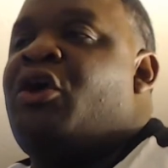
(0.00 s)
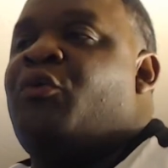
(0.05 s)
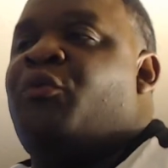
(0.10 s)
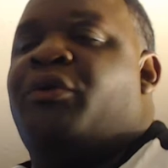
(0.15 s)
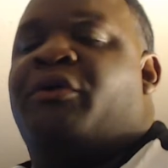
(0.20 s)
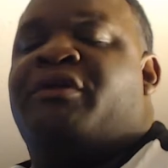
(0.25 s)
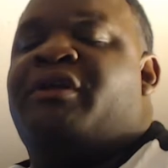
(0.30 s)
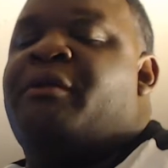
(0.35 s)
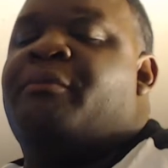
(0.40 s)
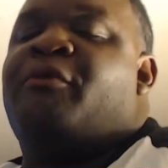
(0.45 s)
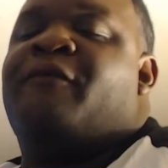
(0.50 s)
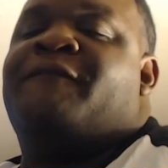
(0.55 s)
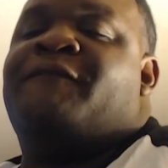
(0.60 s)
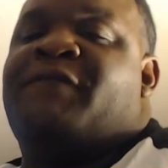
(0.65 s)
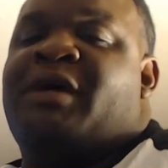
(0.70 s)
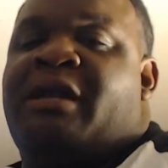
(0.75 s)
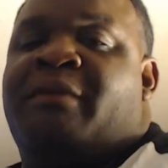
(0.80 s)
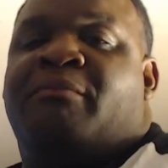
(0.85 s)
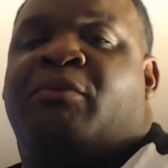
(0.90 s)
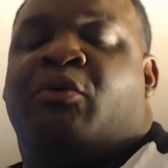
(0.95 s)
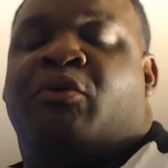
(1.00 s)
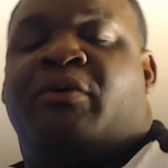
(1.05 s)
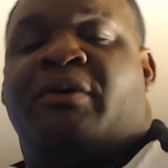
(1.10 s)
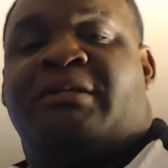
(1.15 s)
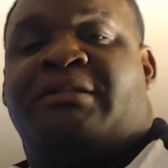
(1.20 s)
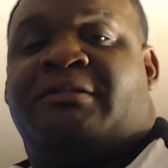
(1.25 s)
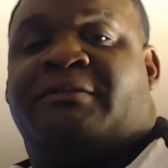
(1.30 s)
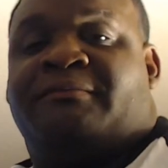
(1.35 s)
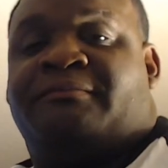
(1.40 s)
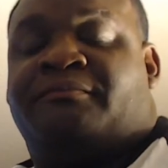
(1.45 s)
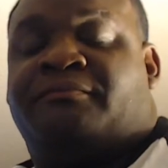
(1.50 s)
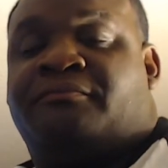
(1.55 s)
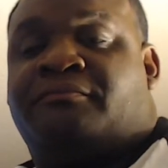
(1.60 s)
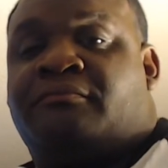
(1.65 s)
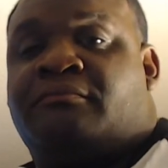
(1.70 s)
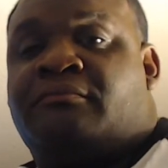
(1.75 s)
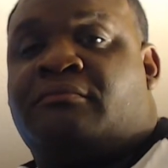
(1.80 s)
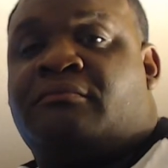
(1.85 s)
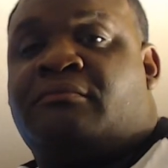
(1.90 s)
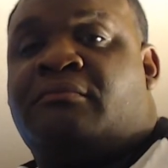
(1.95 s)
We don't need no more fun boys.
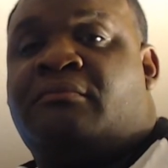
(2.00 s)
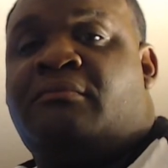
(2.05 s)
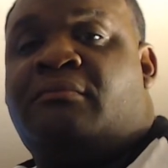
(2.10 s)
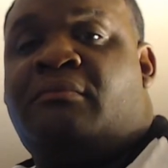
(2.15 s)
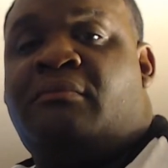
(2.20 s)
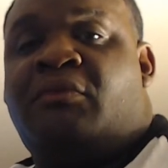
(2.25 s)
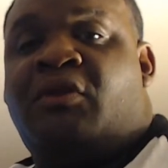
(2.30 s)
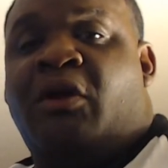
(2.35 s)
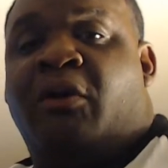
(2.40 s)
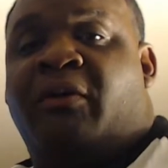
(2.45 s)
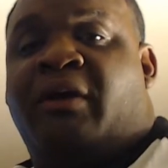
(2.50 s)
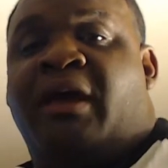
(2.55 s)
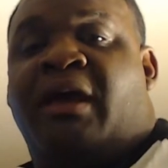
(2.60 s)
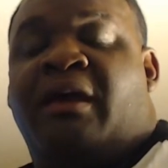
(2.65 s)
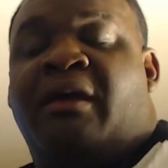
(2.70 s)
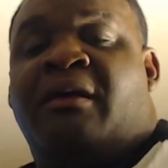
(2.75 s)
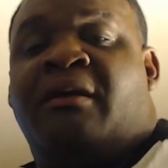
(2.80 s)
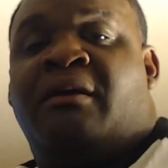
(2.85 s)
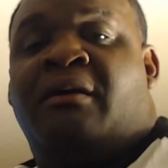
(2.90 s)
Okay?